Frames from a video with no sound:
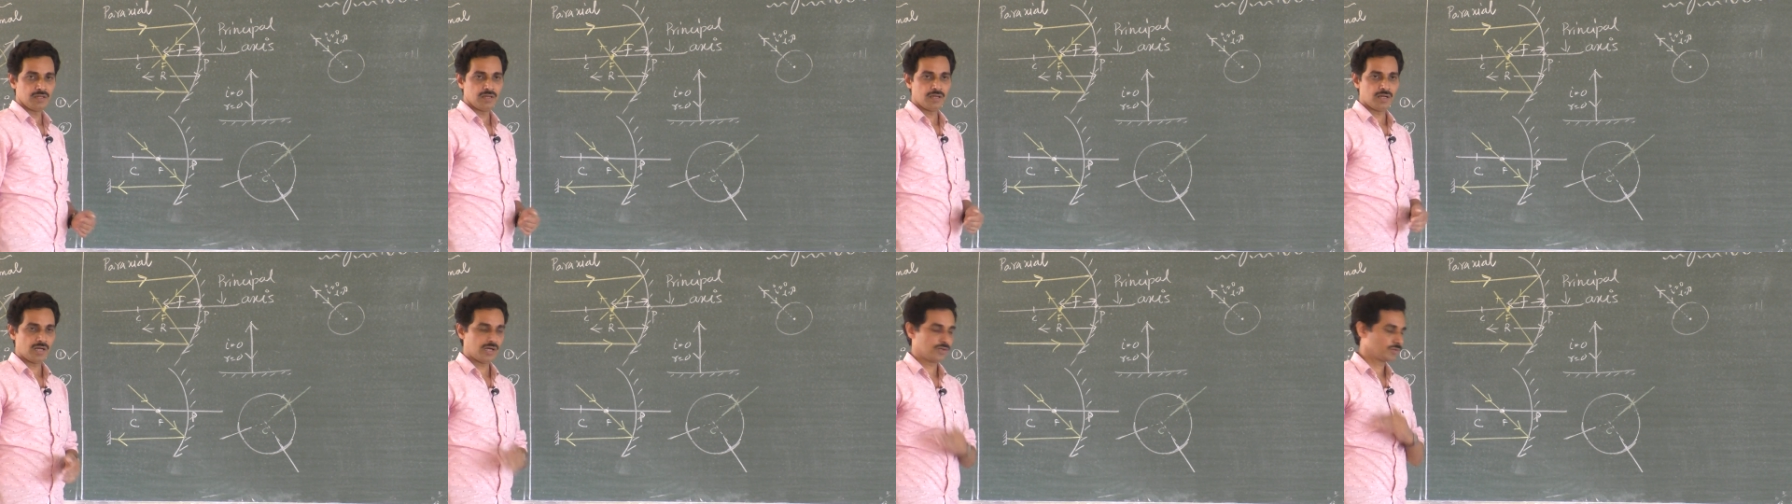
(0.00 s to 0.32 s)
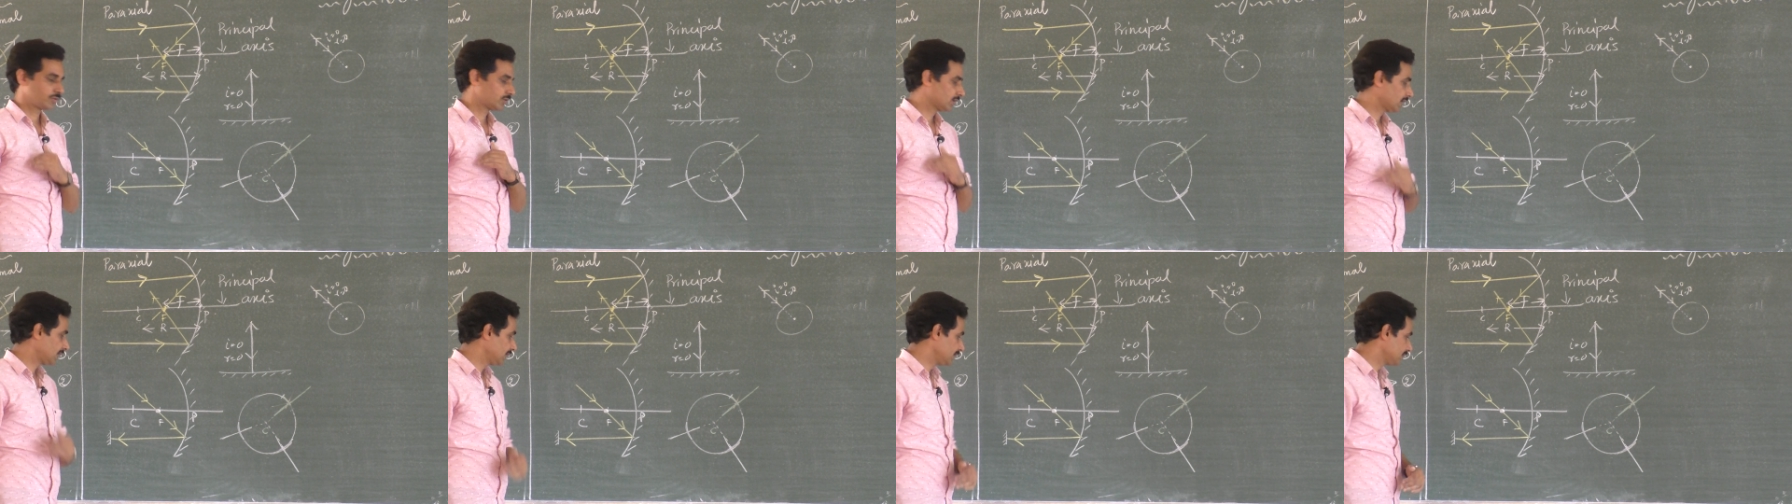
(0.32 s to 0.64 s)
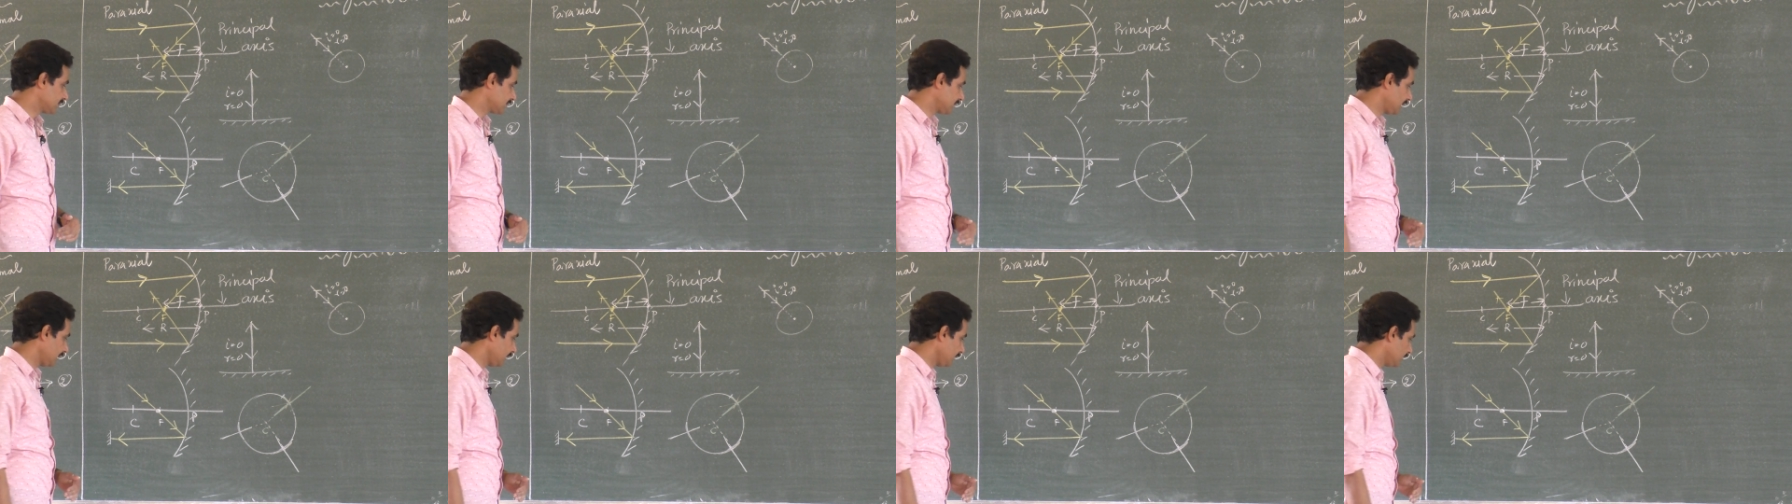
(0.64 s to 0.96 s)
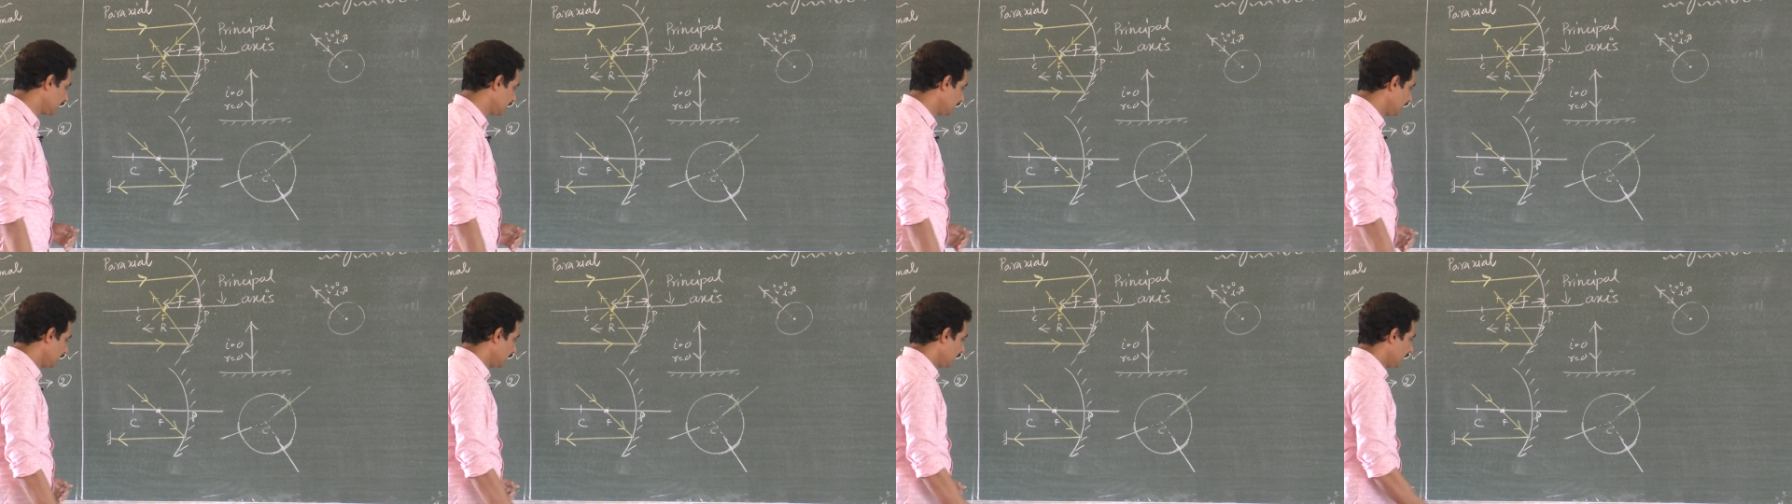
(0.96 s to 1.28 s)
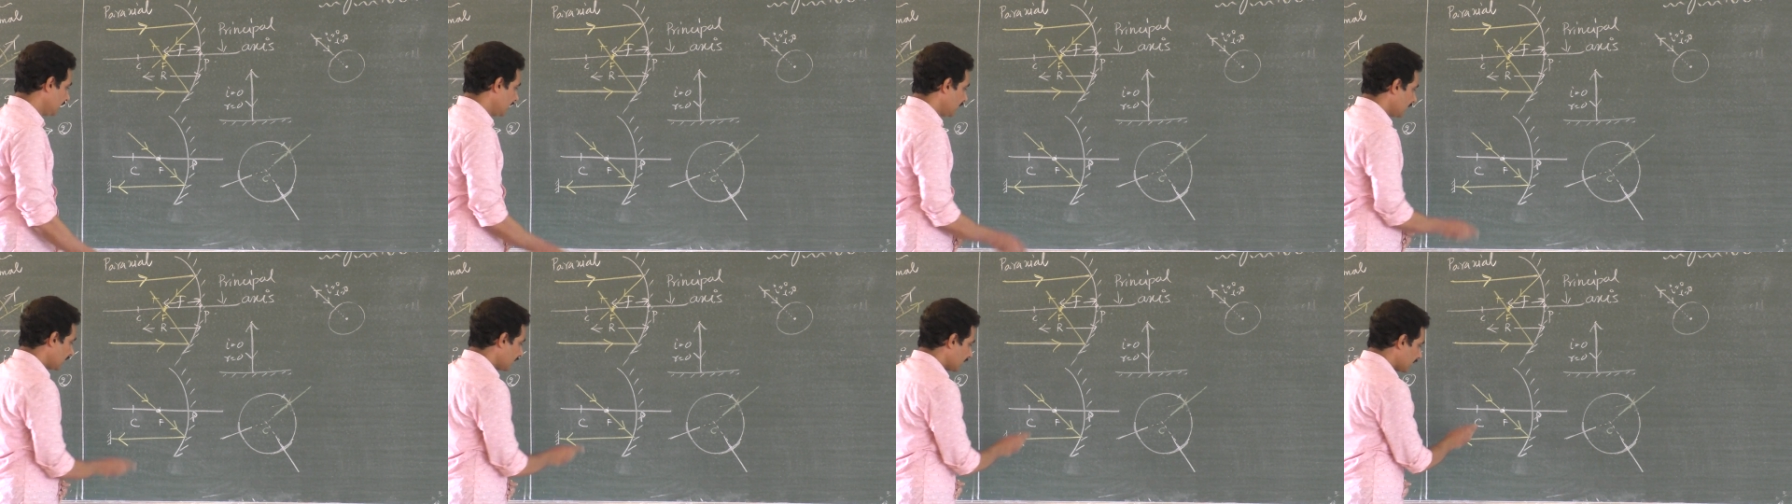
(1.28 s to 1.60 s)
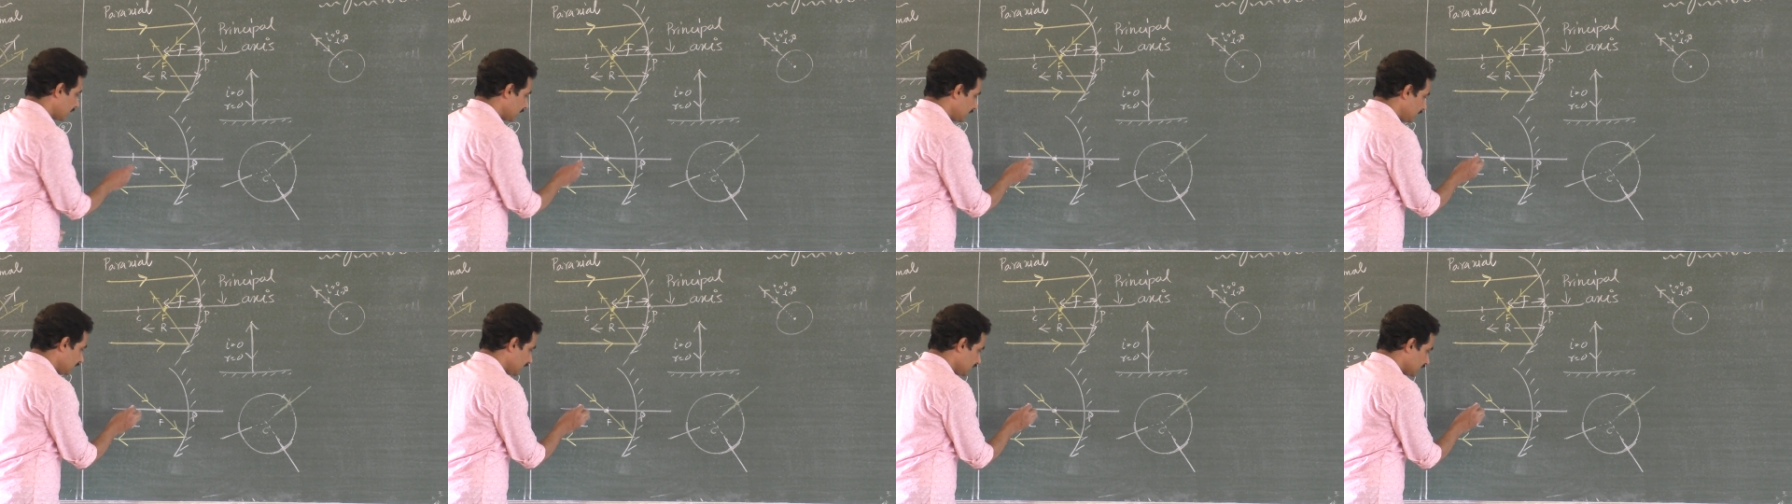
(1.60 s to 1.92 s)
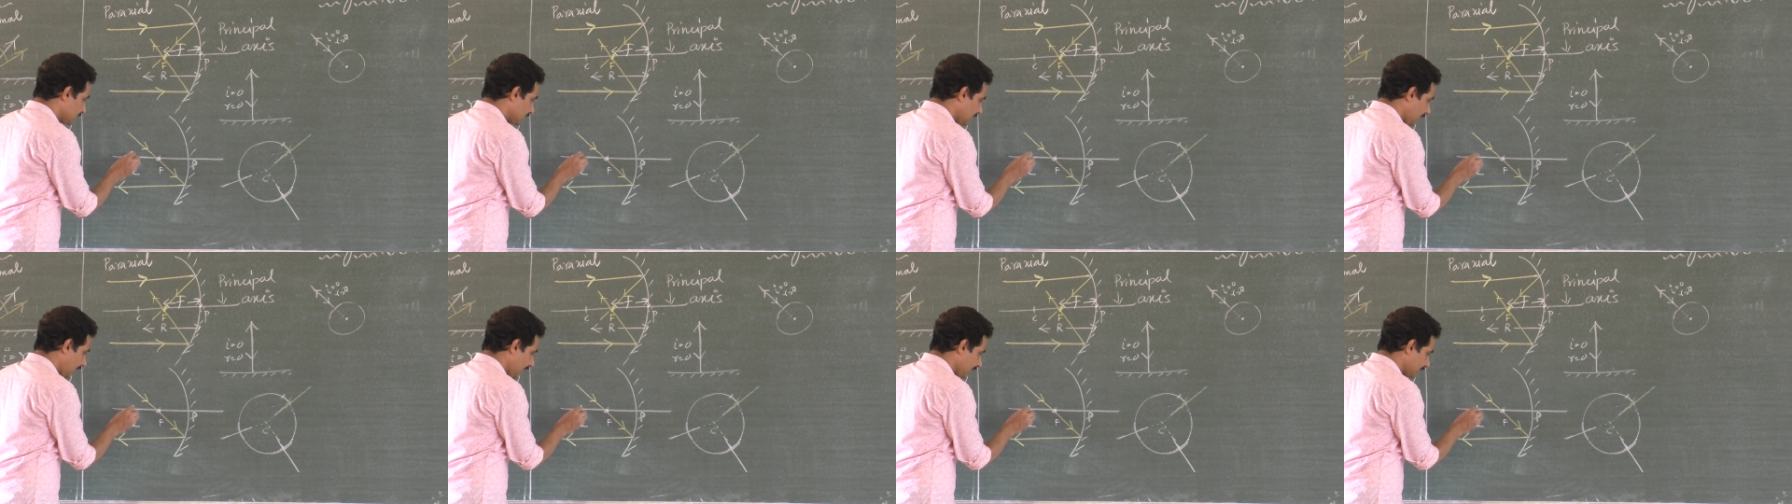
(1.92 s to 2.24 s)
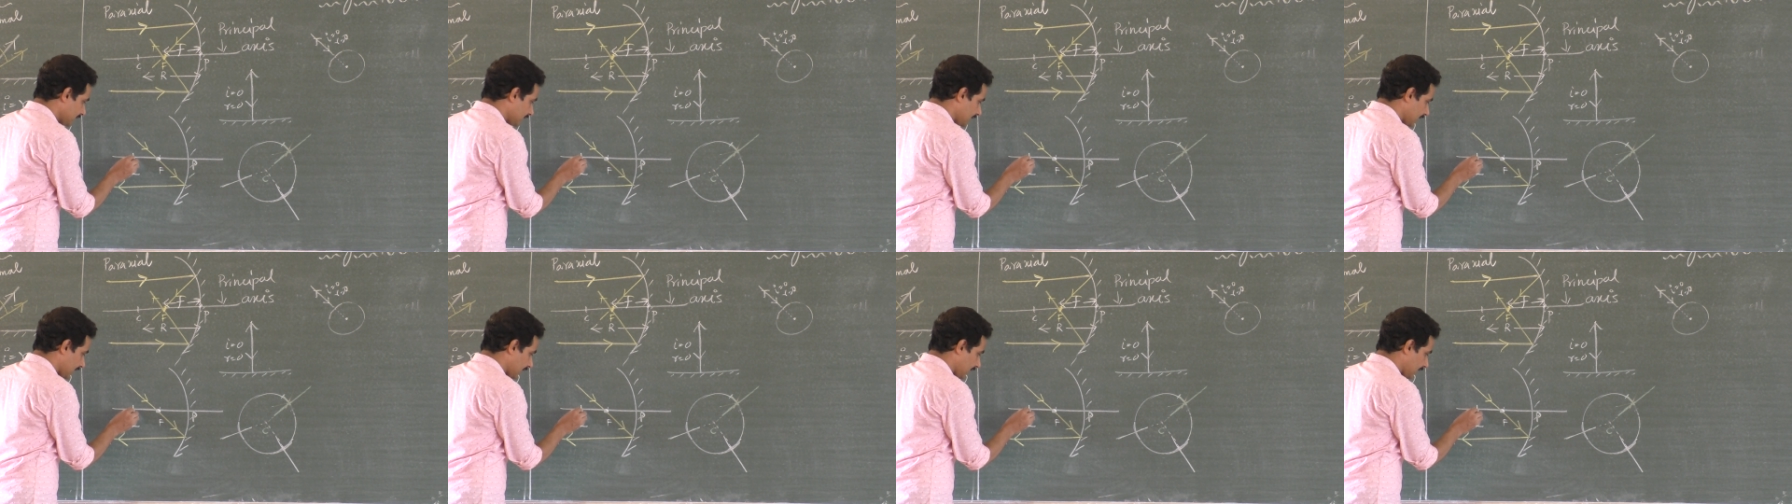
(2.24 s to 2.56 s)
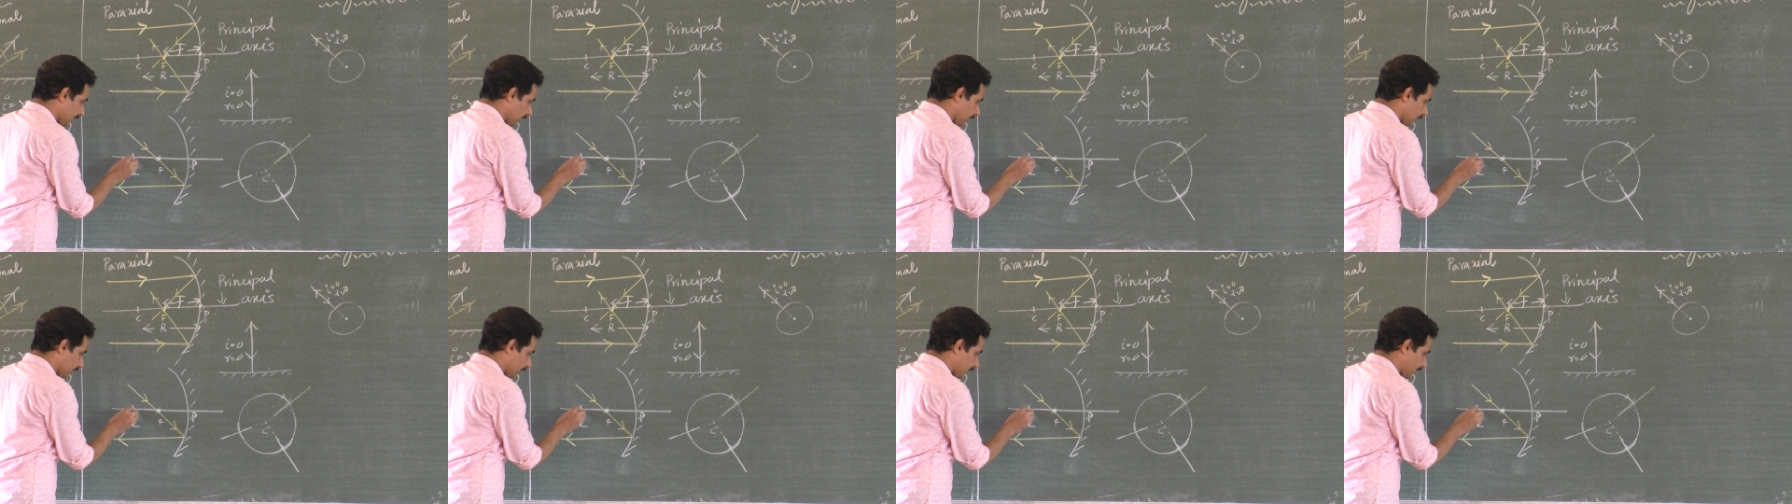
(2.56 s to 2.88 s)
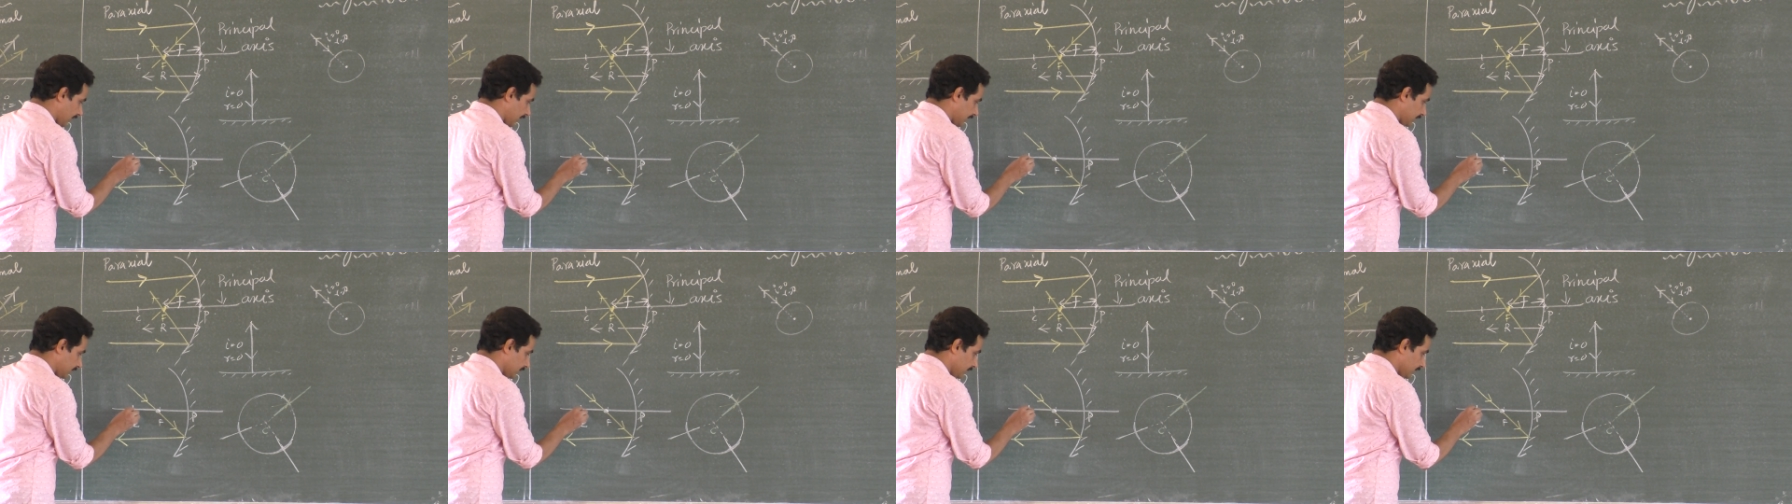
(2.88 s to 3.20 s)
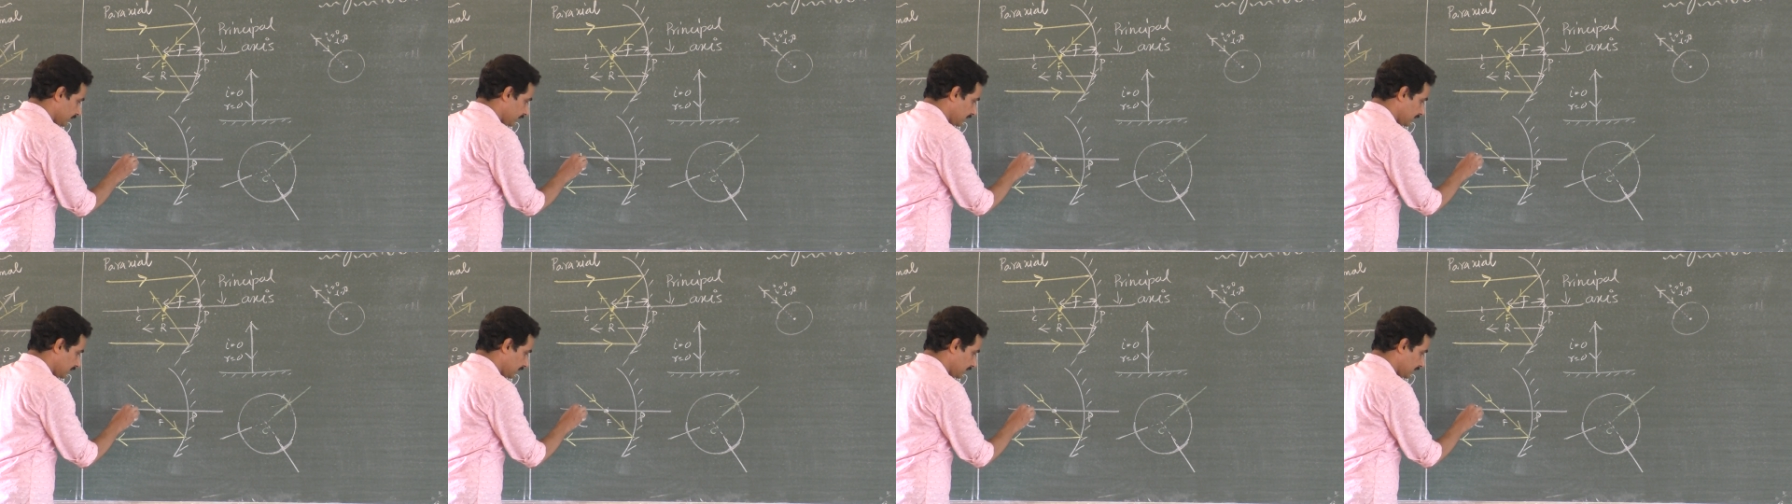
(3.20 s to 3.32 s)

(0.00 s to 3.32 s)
How should I incident? You select the ray of light